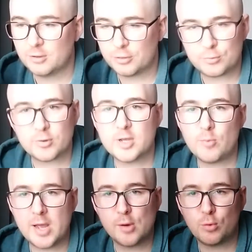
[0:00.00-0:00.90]
3
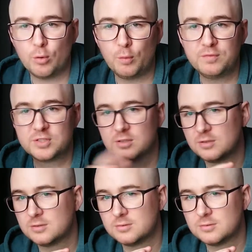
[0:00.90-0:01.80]
werewolves
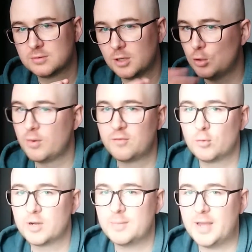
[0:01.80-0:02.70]
who we've
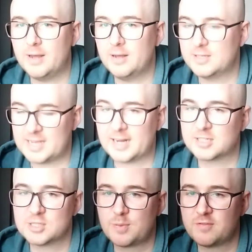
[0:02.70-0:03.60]
already met as
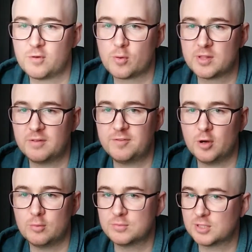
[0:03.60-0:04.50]
actors before in the
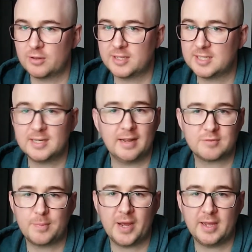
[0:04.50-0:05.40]
film, so they didn't have to
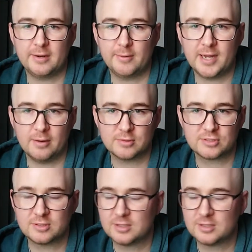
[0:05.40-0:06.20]
pay anyone else.